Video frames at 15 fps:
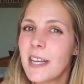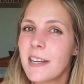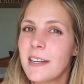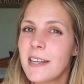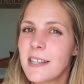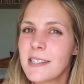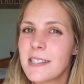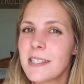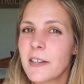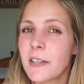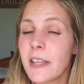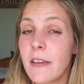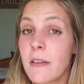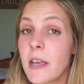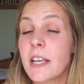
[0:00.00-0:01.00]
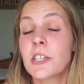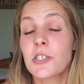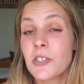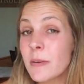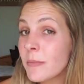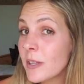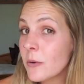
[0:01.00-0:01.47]
necessarily
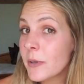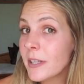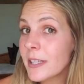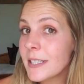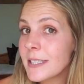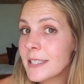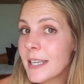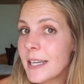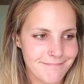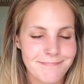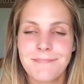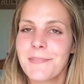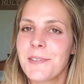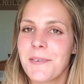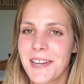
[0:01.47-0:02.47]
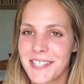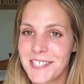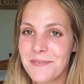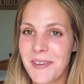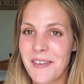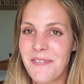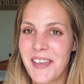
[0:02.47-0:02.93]
extremely oily skin. The rest
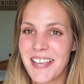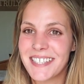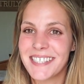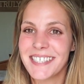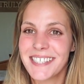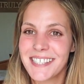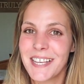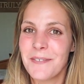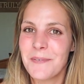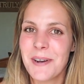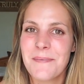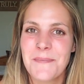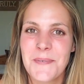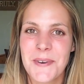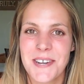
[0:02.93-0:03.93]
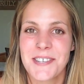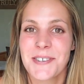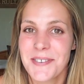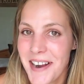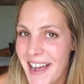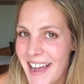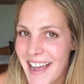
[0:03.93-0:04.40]
of my face is somewhat more
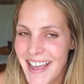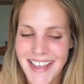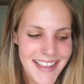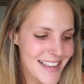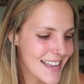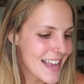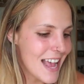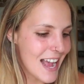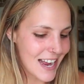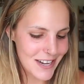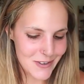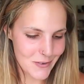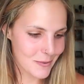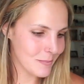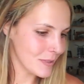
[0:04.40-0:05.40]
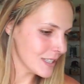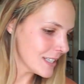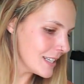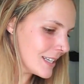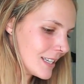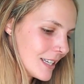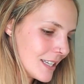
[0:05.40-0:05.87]
dry. I
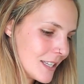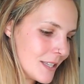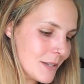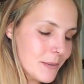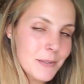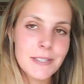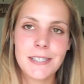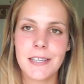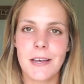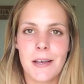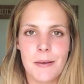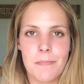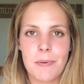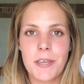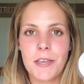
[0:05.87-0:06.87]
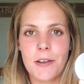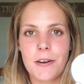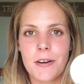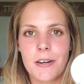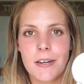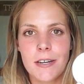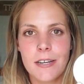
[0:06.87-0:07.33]
normally use the
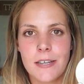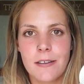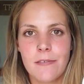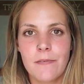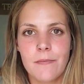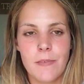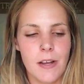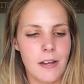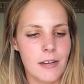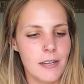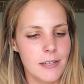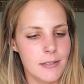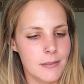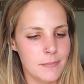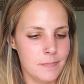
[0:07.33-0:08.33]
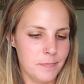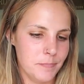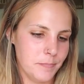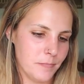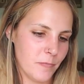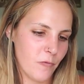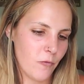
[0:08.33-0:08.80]
Pure
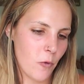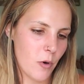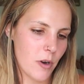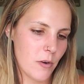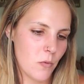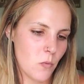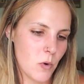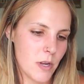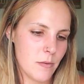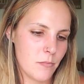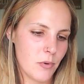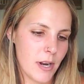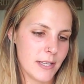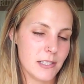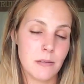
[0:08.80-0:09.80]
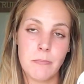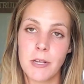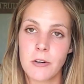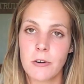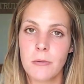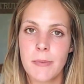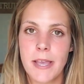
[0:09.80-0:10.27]
4-in-1 pressed
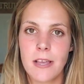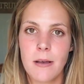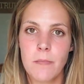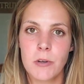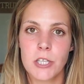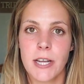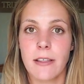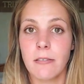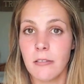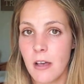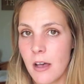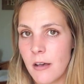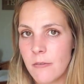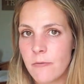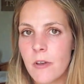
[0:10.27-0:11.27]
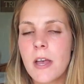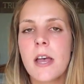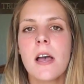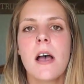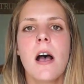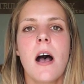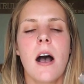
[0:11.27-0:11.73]
mineral makeup, which I love,
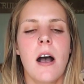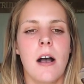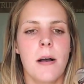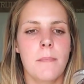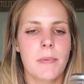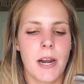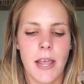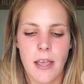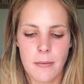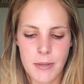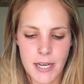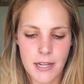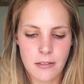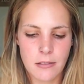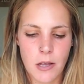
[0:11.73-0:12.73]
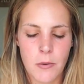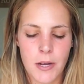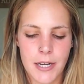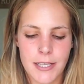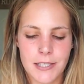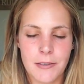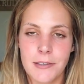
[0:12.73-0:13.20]
but I am getting low on
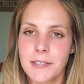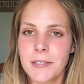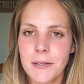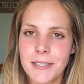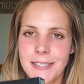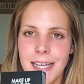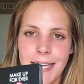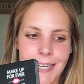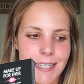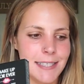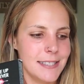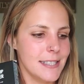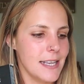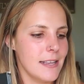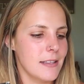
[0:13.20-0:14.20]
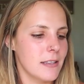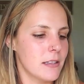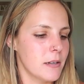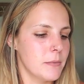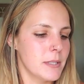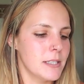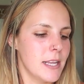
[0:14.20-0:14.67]
it, so I was so excited to see that
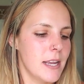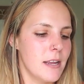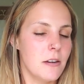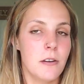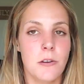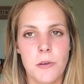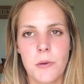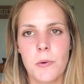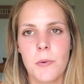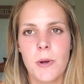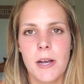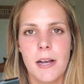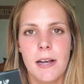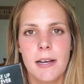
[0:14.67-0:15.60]
there was a new